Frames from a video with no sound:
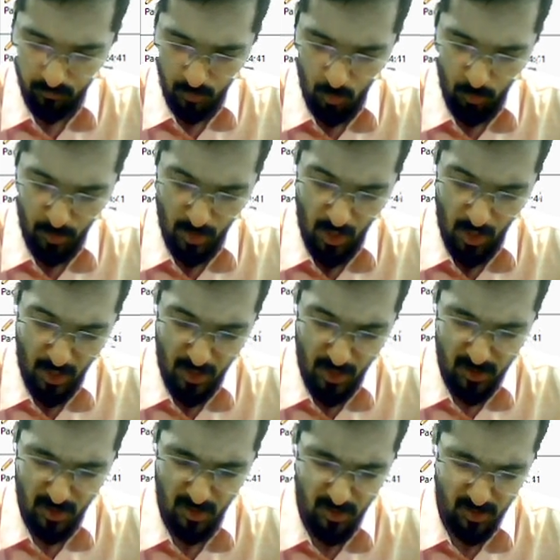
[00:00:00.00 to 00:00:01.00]
Okay, heights
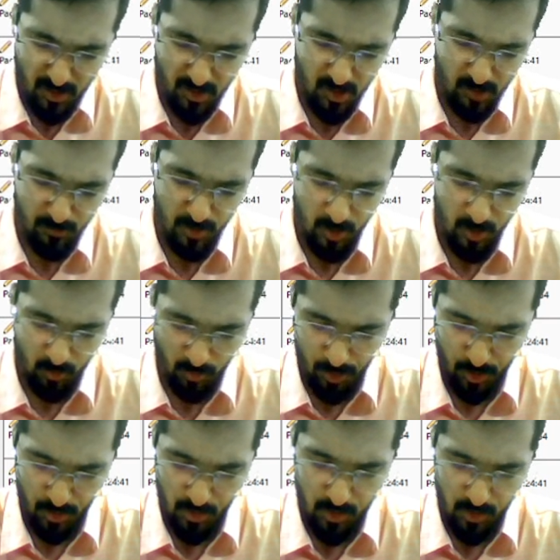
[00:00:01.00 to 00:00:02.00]
and distance based
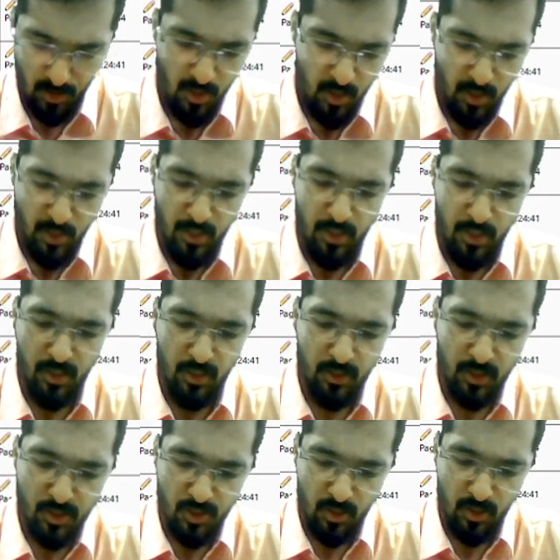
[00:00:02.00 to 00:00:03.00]
question.
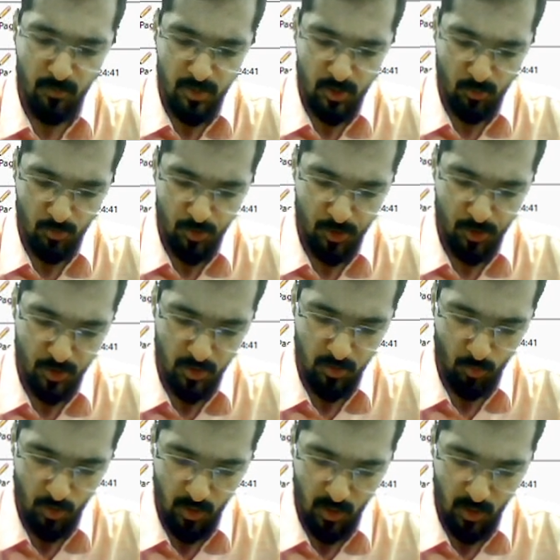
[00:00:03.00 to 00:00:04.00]
Integration based question.
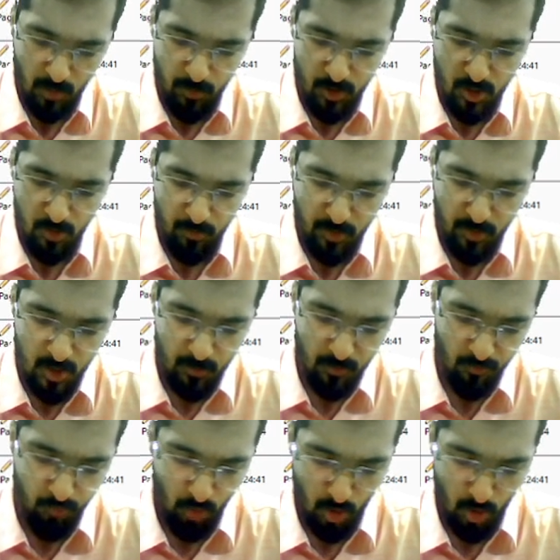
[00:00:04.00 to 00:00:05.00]
Okay, AP, GP, HP
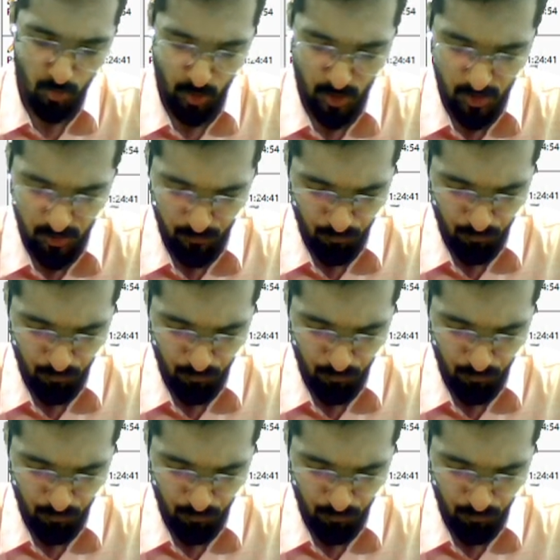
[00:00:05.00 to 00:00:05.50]
formulas.